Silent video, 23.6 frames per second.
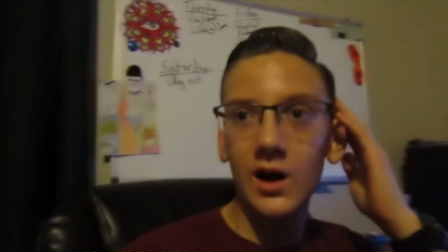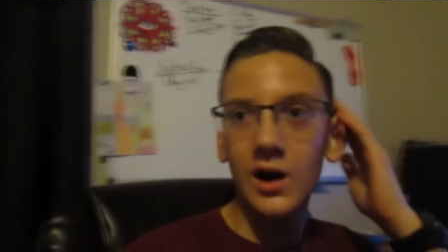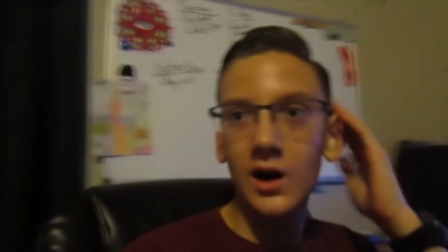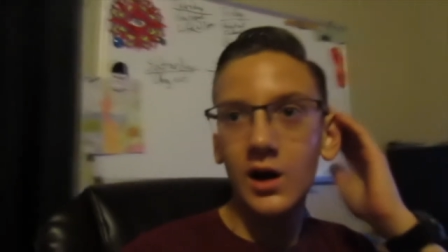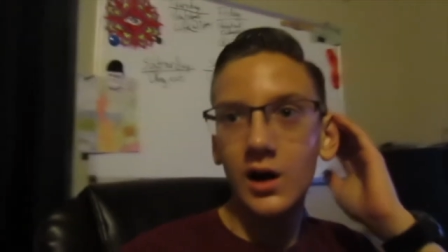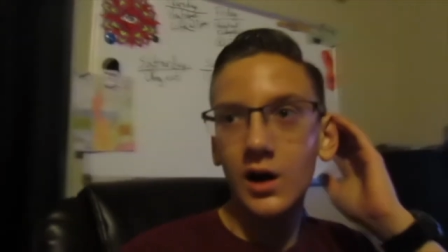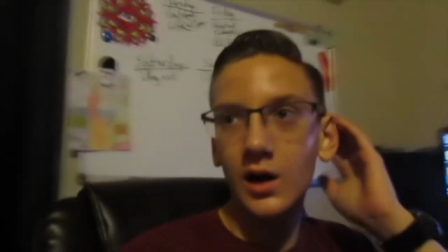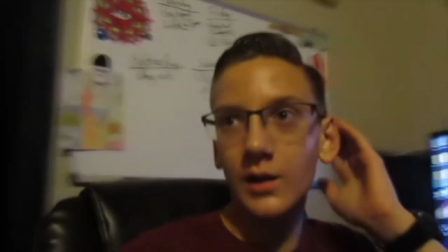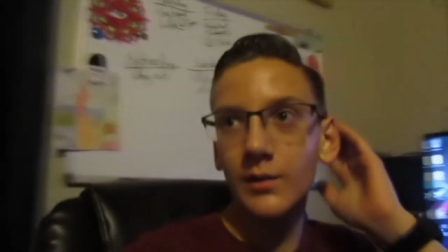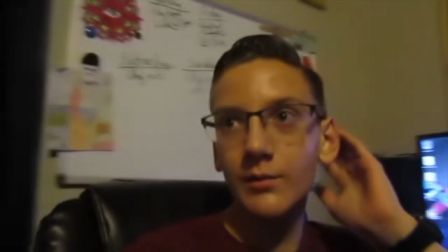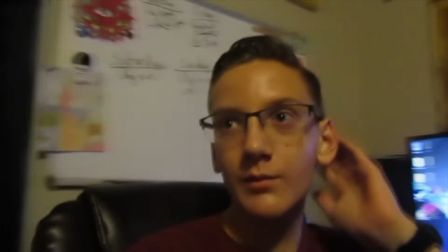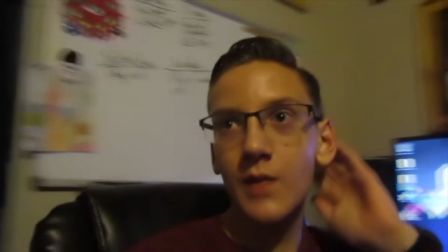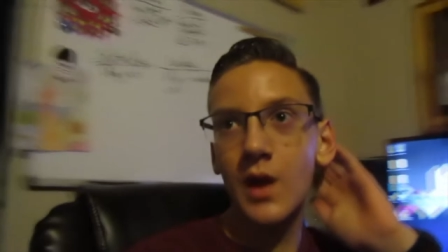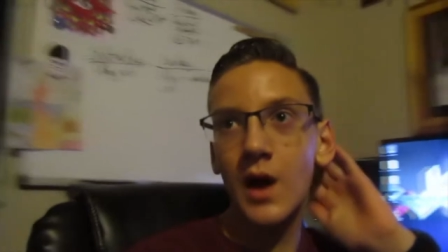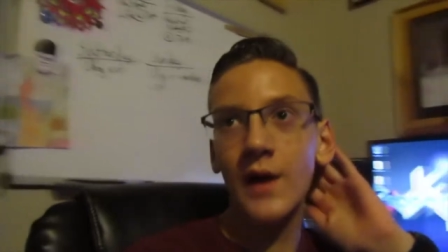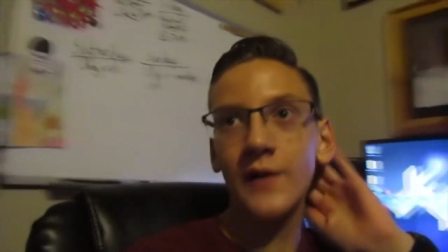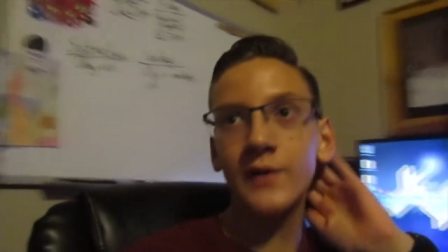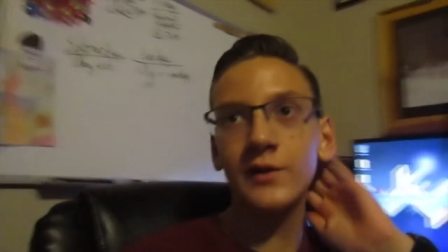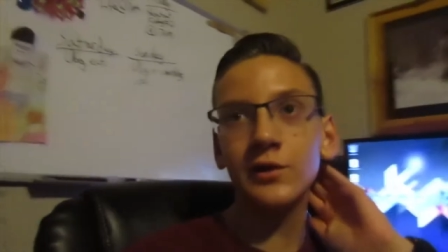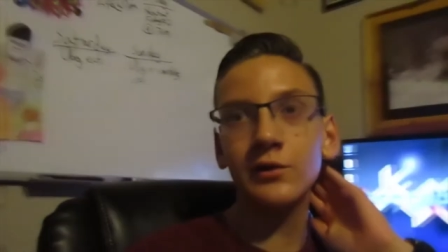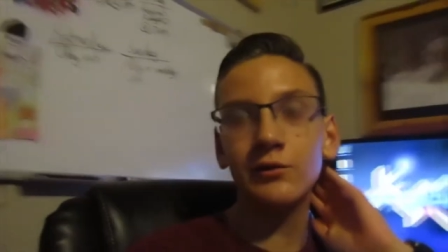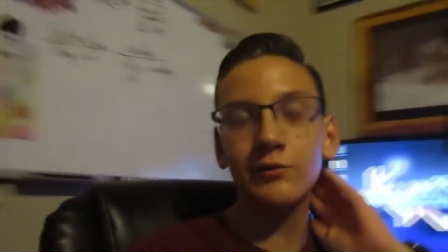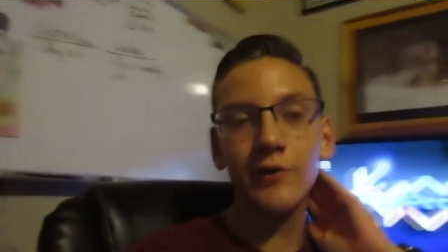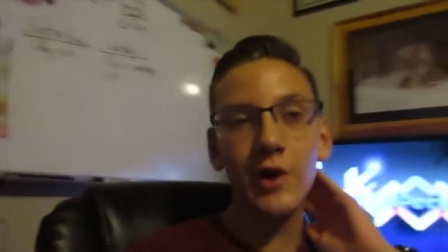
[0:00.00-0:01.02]
Um, I
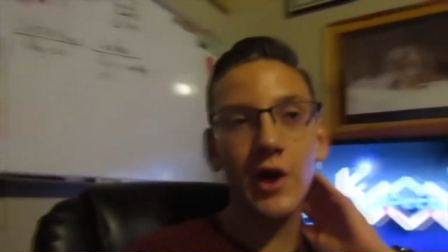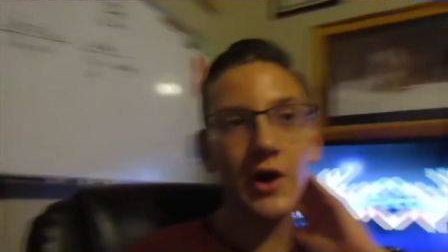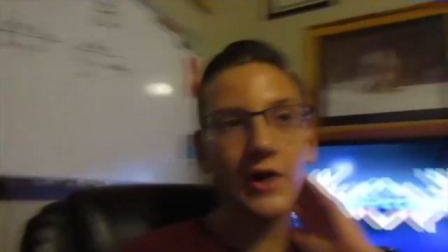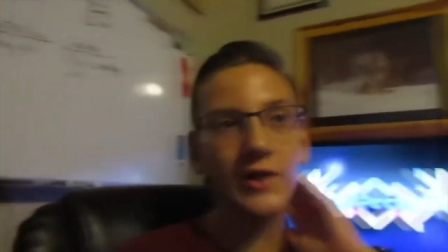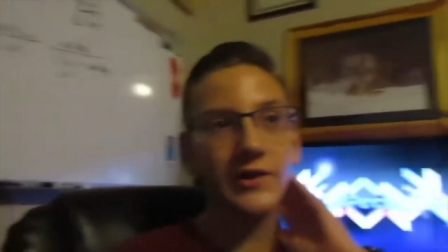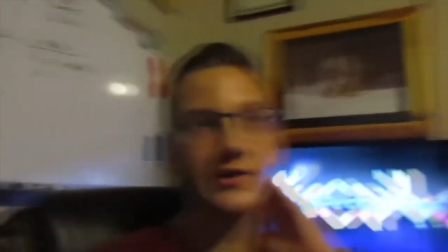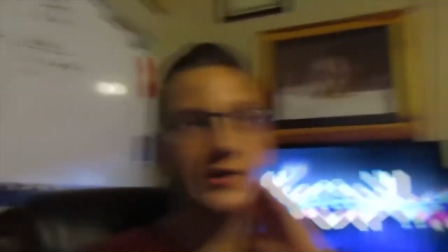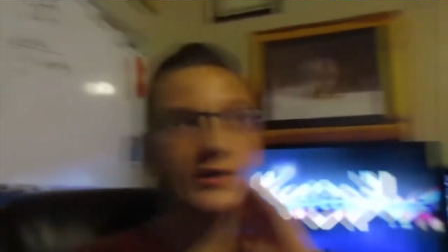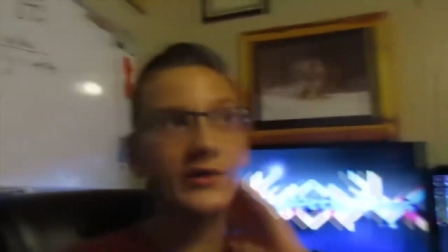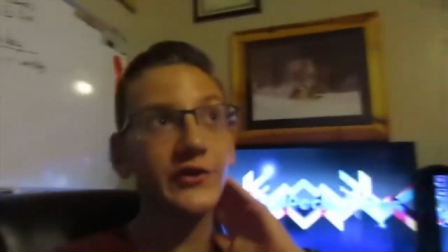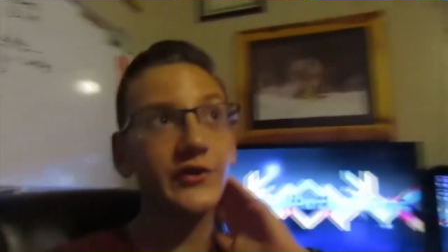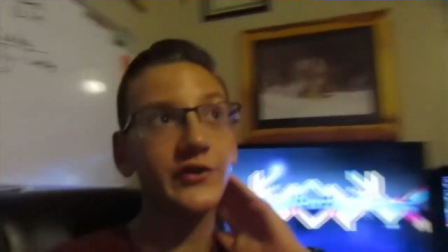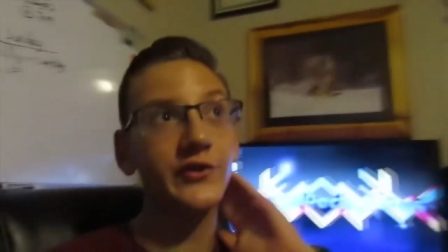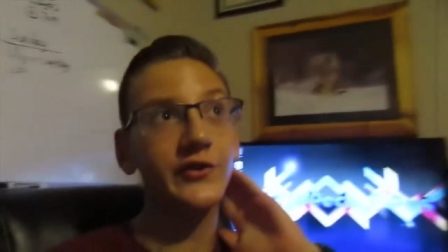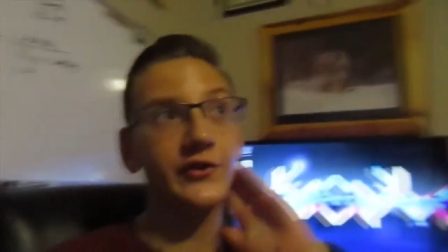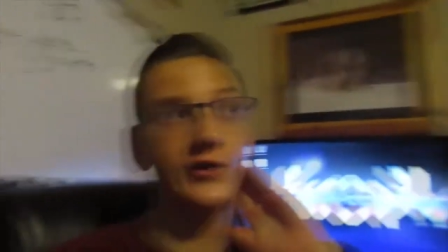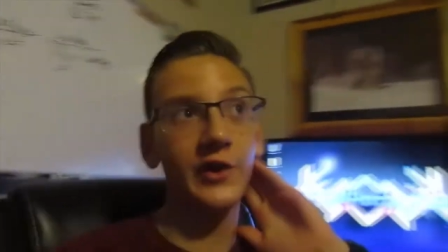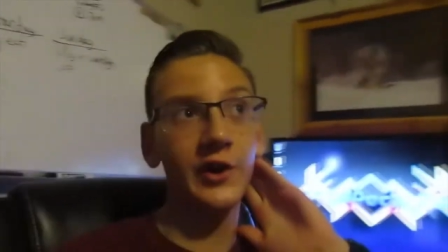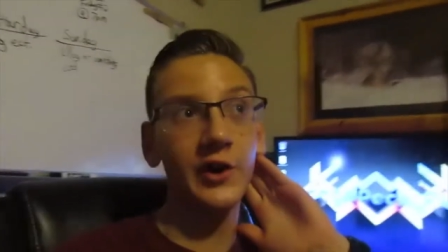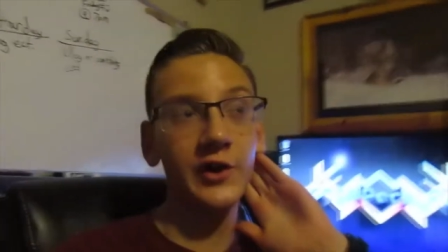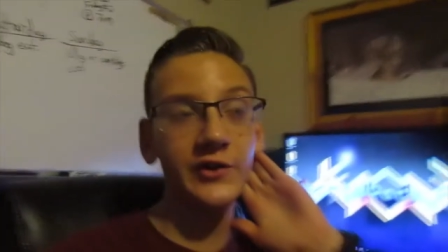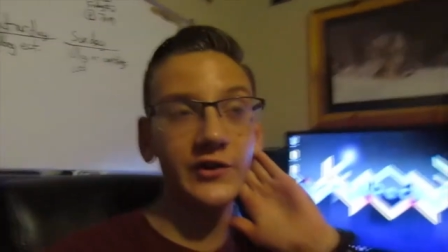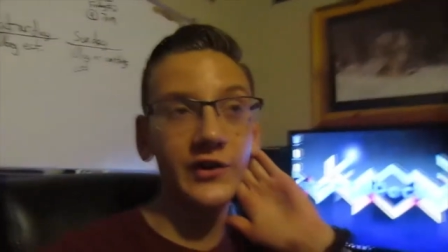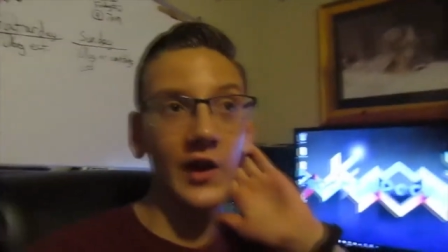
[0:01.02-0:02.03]
do realize this is
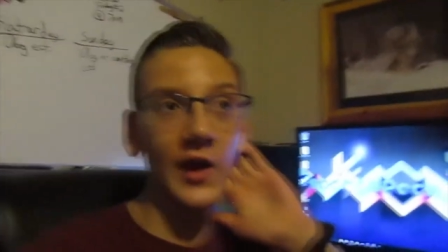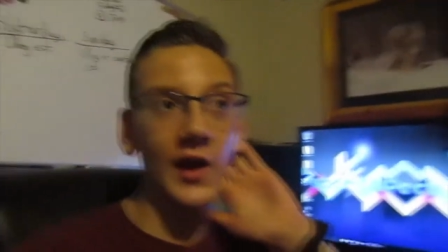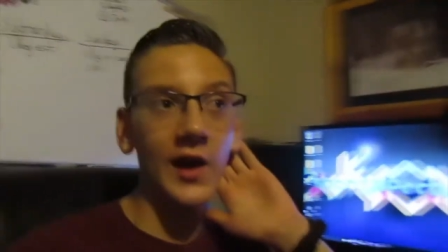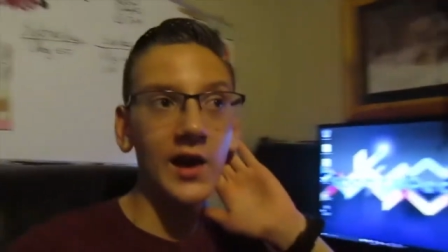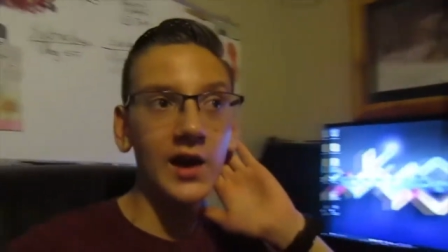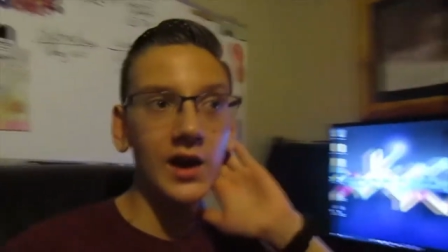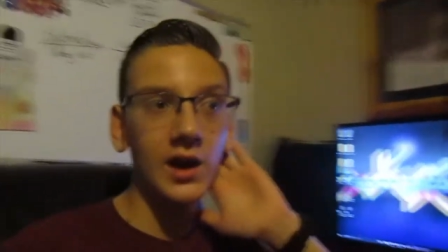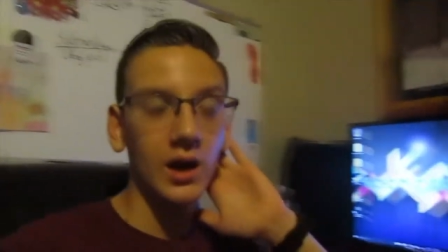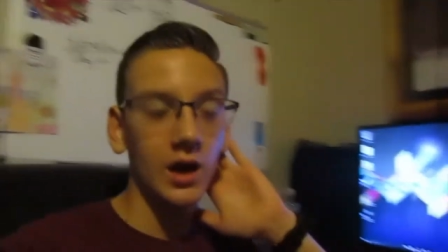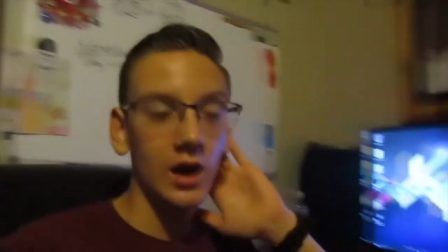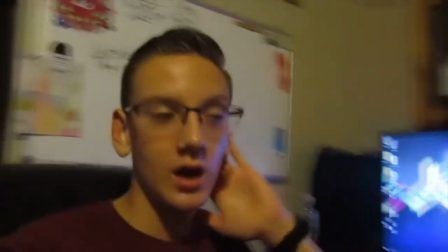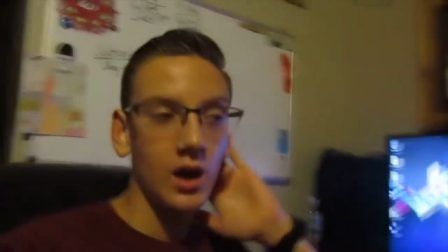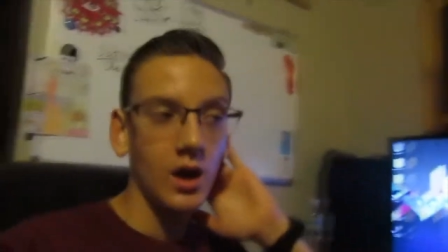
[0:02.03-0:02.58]
Thursday,